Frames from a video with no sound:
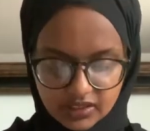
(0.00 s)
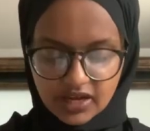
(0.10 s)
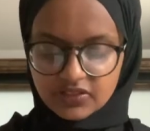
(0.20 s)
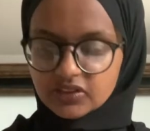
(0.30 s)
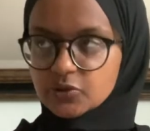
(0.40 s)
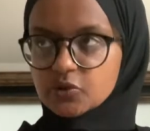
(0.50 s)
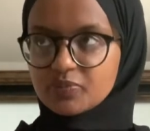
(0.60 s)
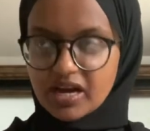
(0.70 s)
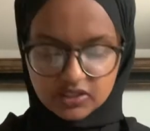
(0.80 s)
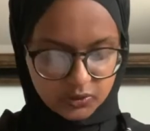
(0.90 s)
I think this was
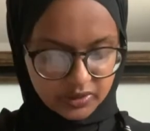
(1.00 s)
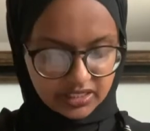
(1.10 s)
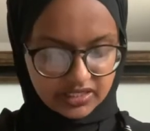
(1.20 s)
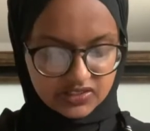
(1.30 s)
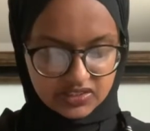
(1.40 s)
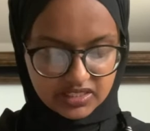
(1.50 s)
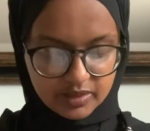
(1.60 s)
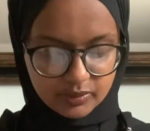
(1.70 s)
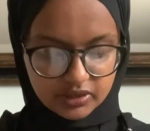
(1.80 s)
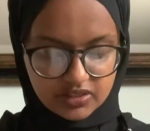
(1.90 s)
back in 2019, I
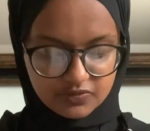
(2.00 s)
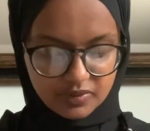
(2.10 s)
believe,